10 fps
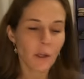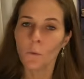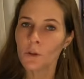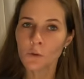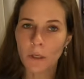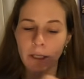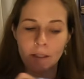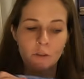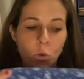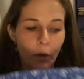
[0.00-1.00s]
get
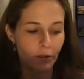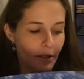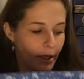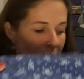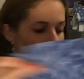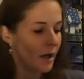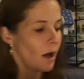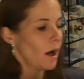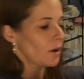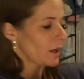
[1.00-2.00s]
this quilted,
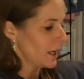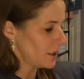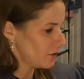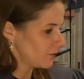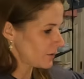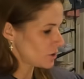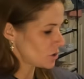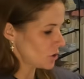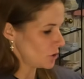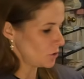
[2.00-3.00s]
I'll kind of
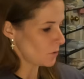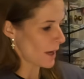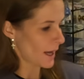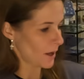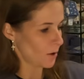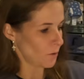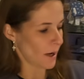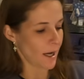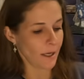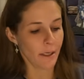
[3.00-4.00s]
show you how
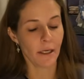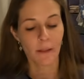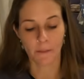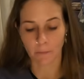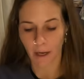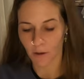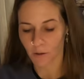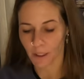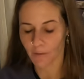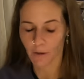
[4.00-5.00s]
I cut them out
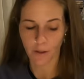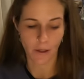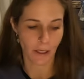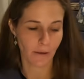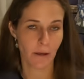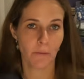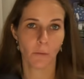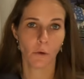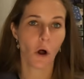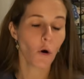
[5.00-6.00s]
and everything, and it
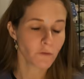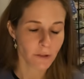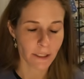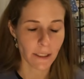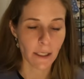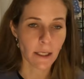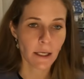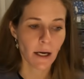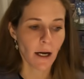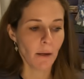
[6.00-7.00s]
will hopefully
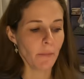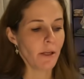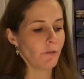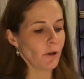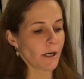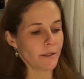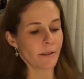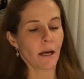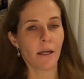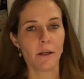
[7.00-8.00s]
give you guys
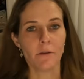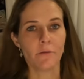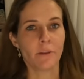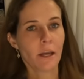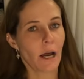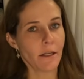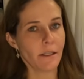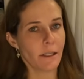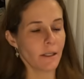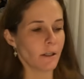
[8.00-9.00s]
kind of the idea